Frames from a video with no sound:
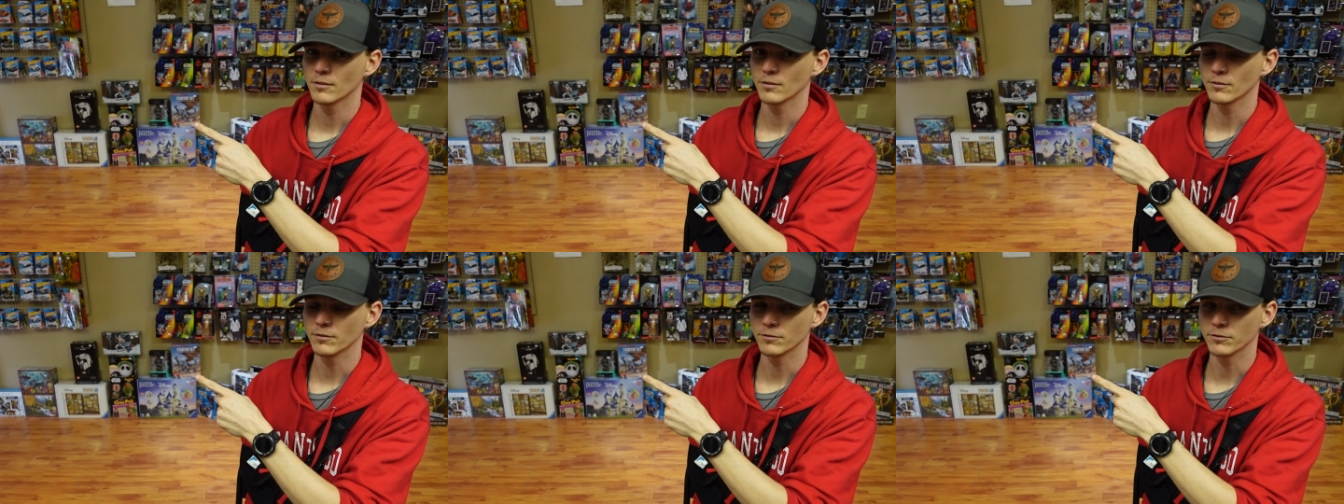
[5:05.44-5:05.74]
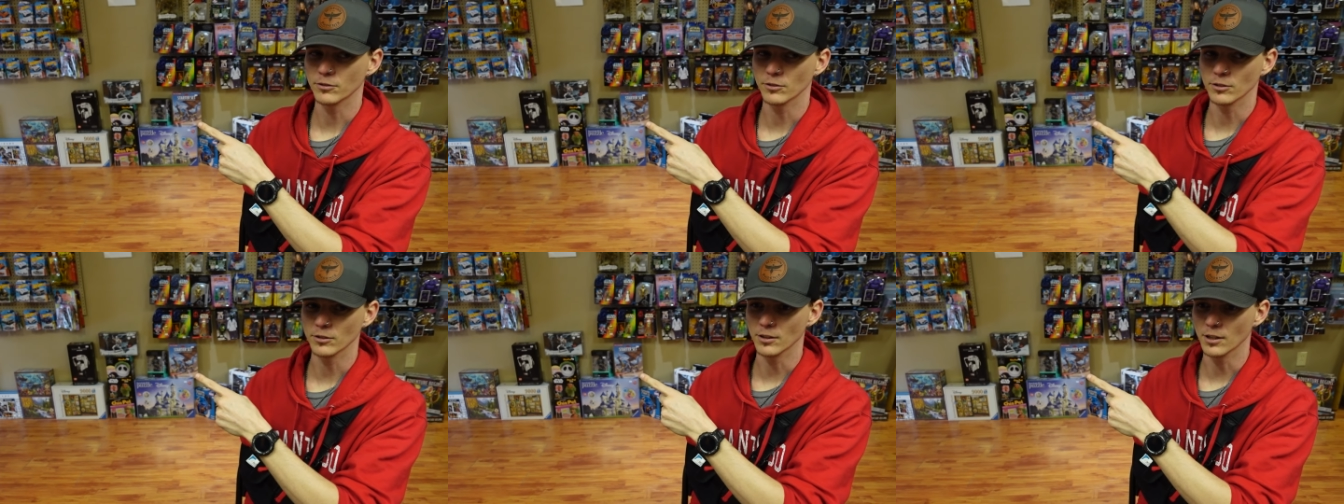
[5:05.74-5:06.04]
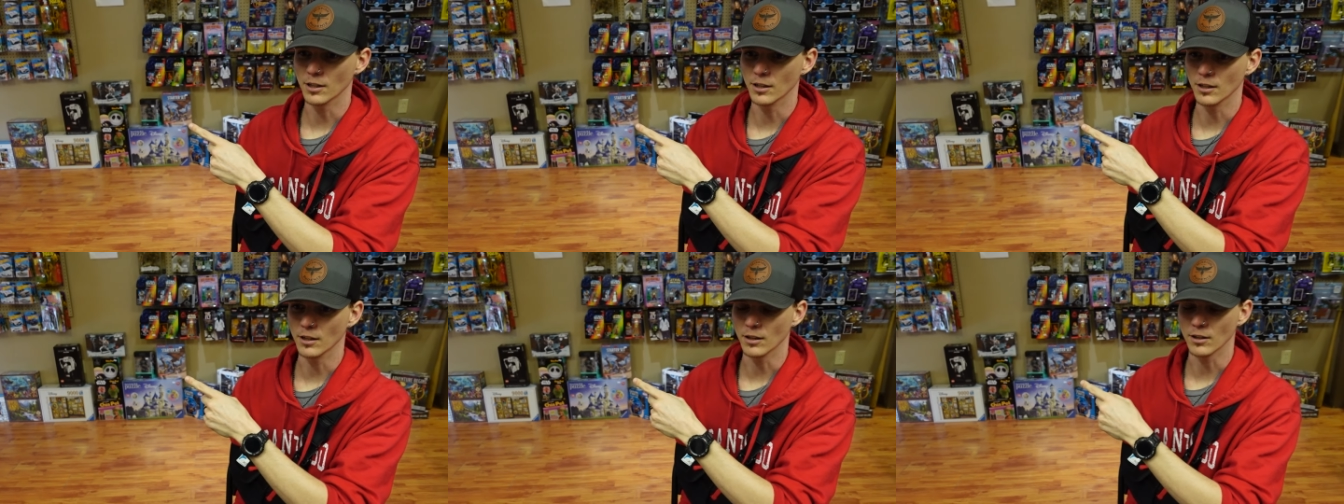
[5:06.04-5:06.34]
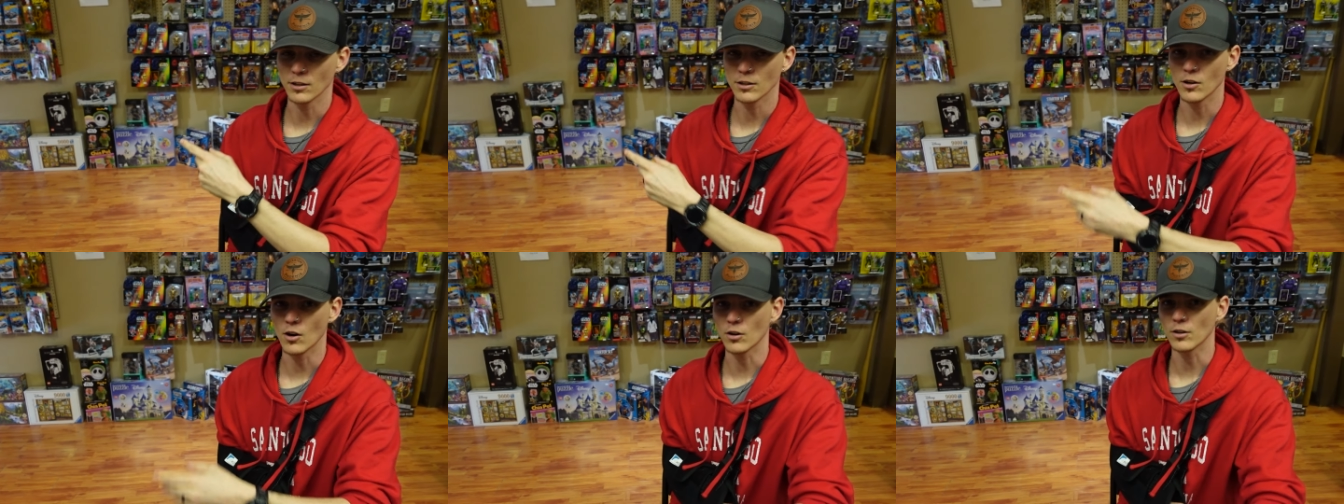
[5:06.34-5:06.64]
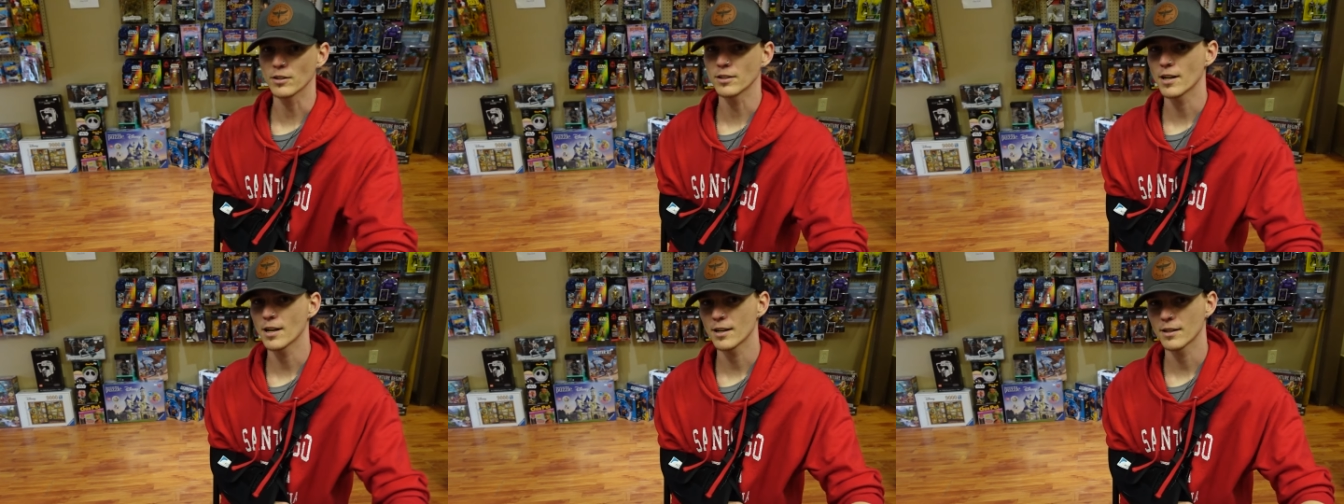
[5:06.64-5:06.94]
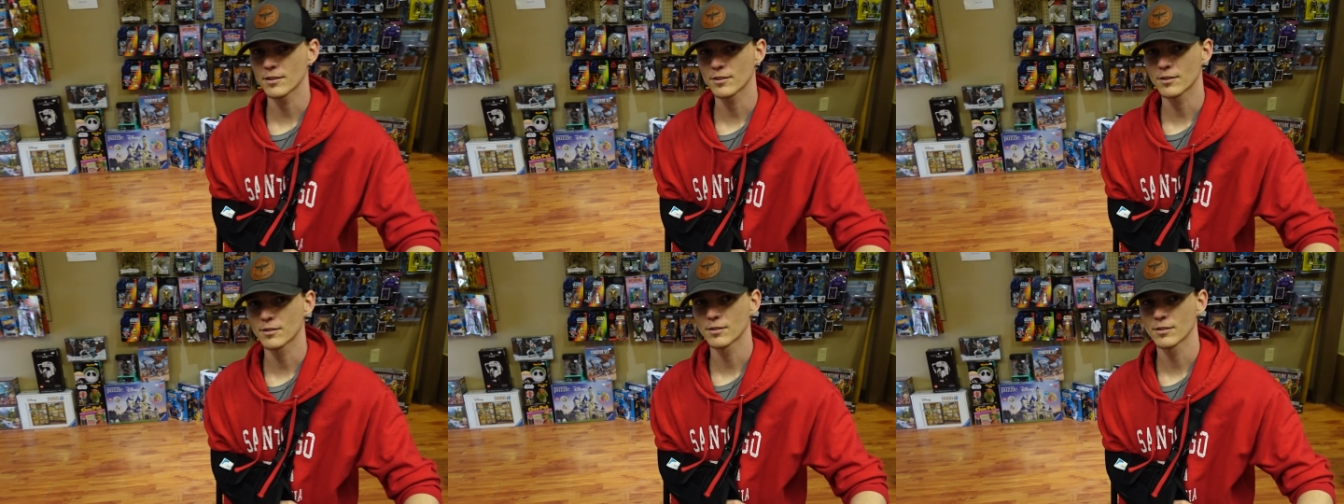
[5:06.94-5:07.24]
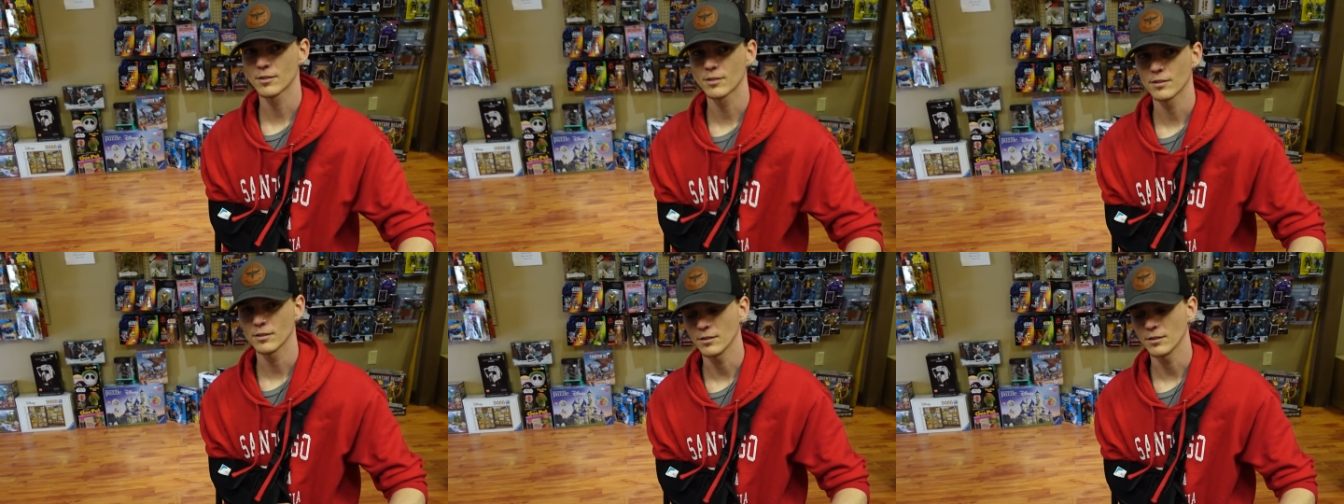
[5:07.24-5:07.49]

for uh, card nights,